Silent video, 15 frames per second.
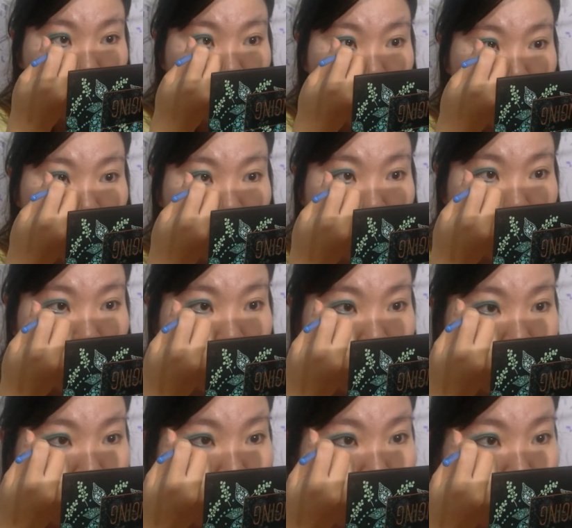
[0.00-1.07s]

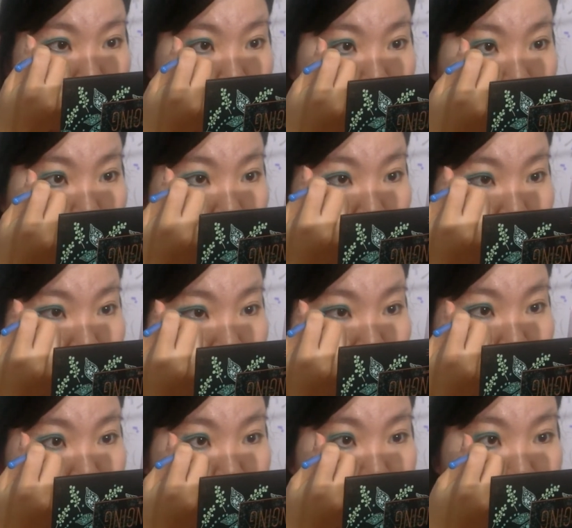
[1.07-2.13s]
I need
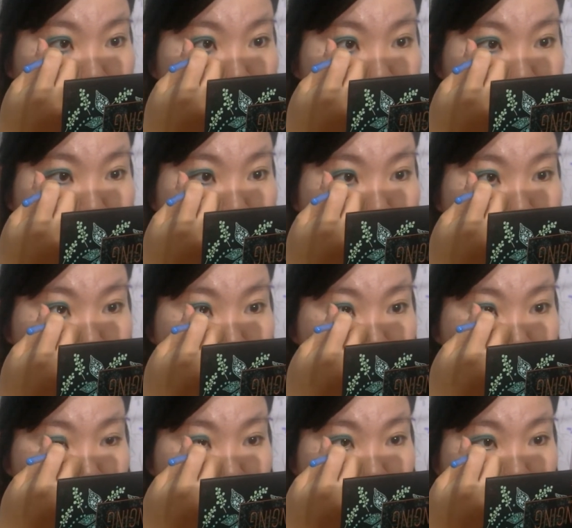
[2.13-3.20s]
some time to make this
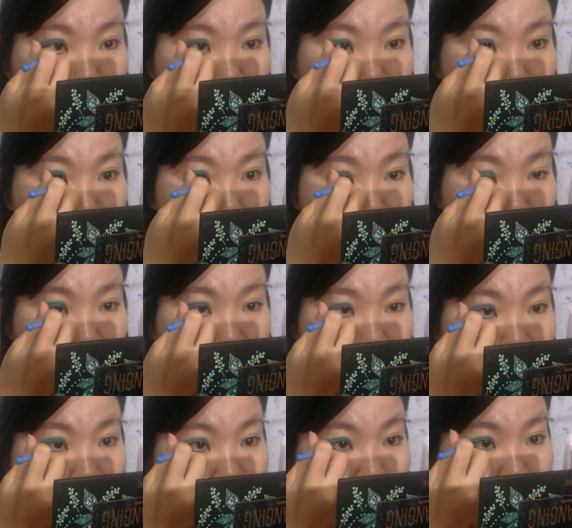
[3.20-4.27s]
product look
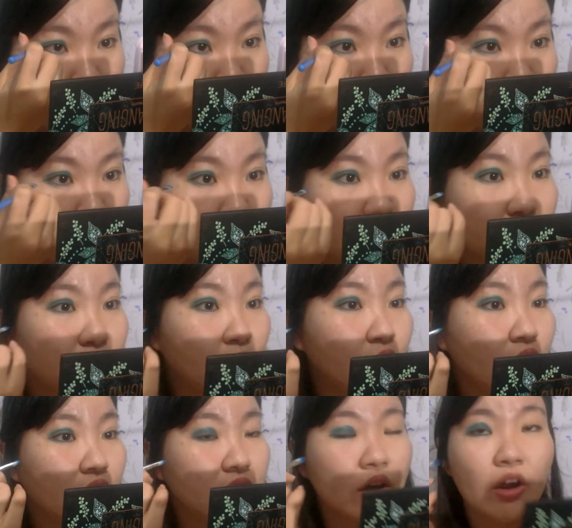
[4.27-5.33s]
better. But for
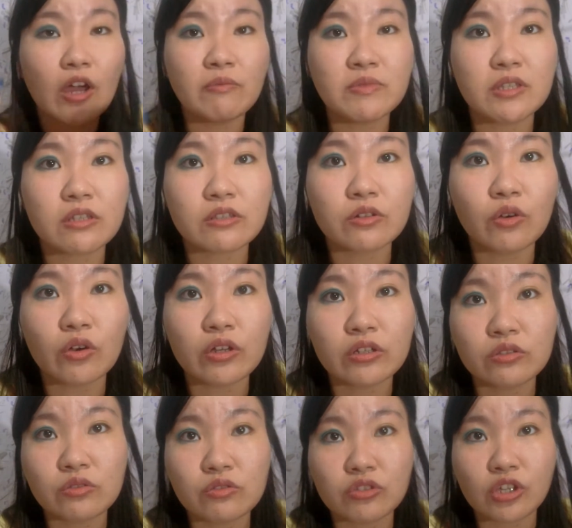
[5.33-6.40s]
right now, I'm just
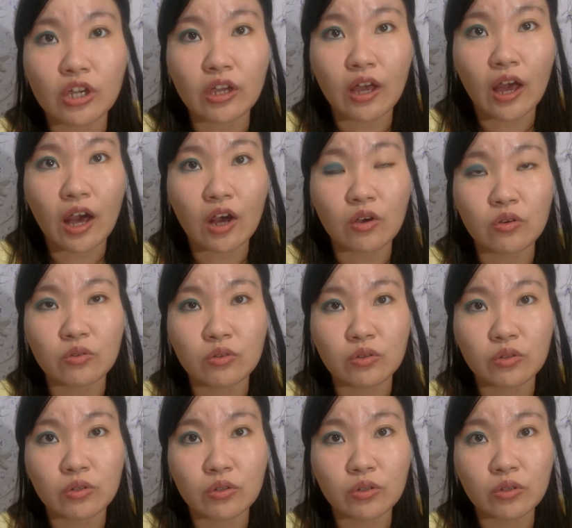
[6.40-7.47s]
going to check how
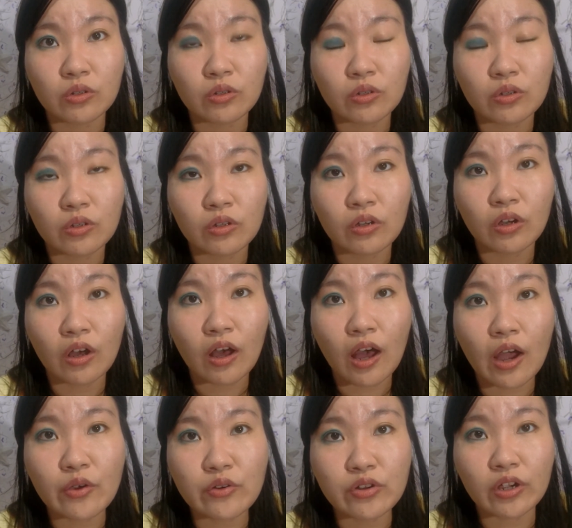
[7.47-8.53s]

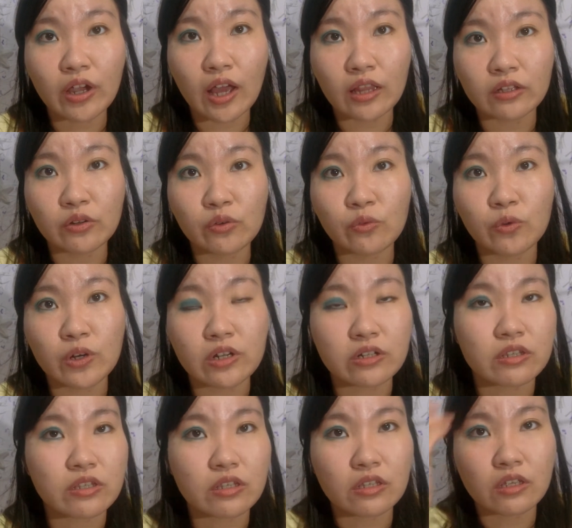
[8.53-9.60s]
the color
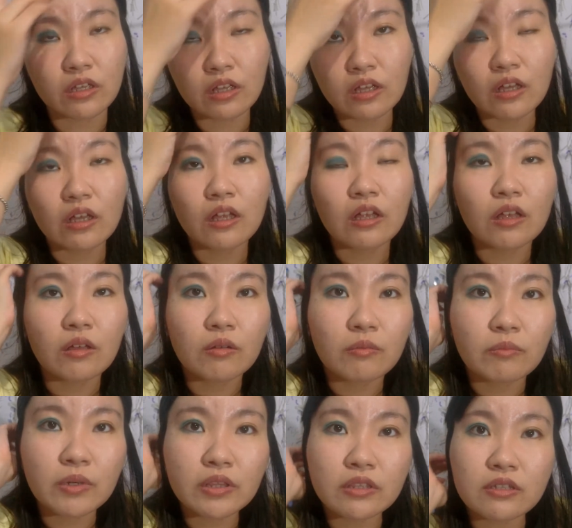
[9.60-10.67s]
works.
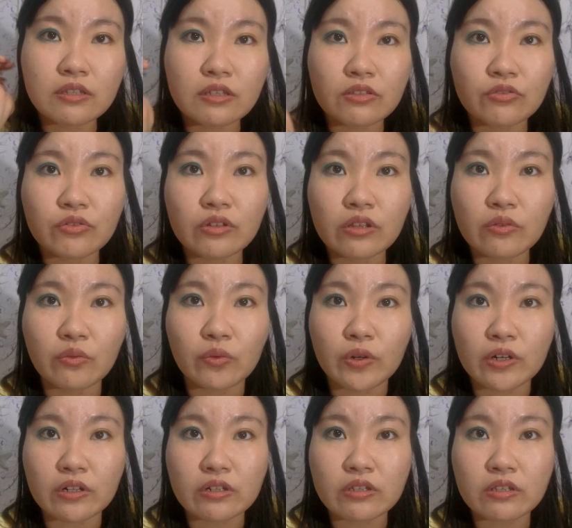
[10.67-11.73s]
But this is really
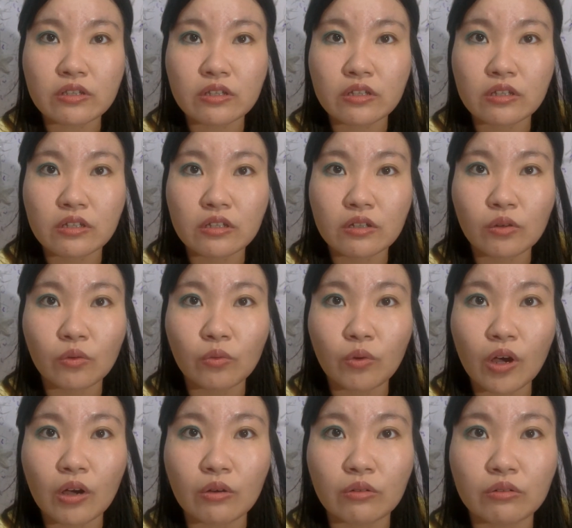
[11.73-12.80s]
works.
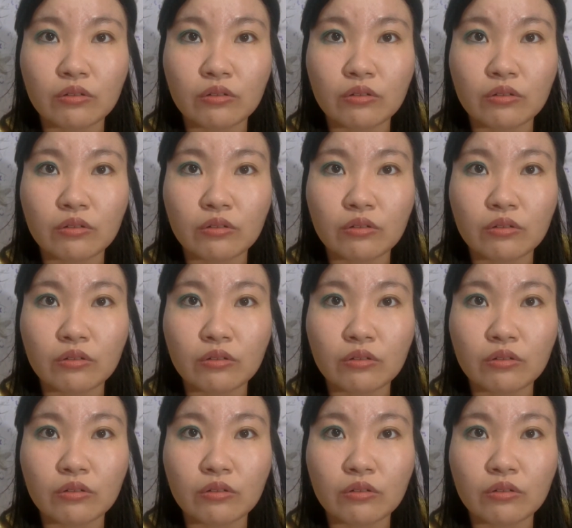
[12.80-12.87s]
Wow.